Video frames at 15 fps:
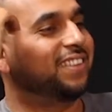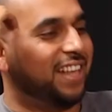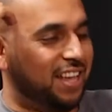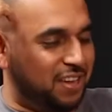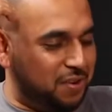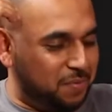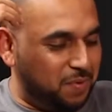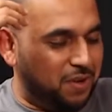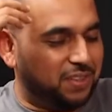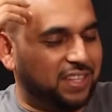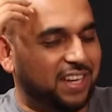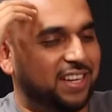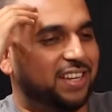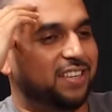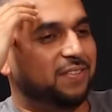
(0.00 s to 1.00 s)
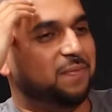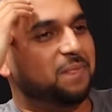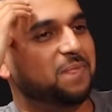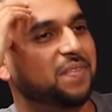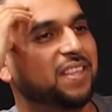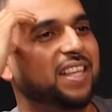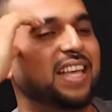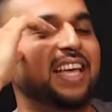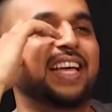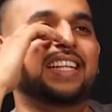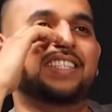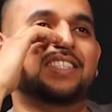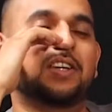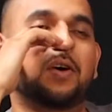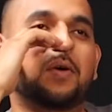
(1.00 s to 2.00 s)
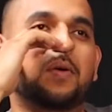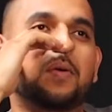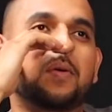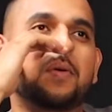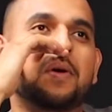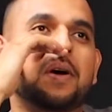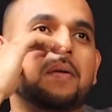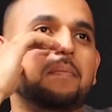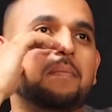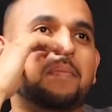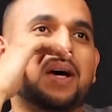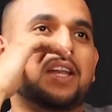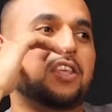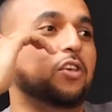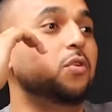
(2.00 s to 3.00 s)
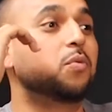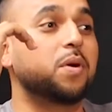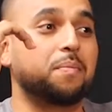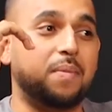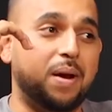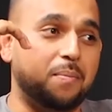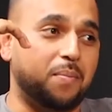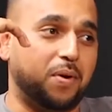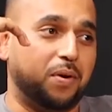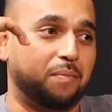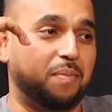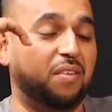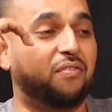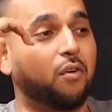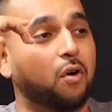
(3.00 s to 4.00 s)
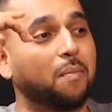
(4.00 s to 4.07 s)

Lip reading: thank you, bro. Thank you. And so, but you remember, before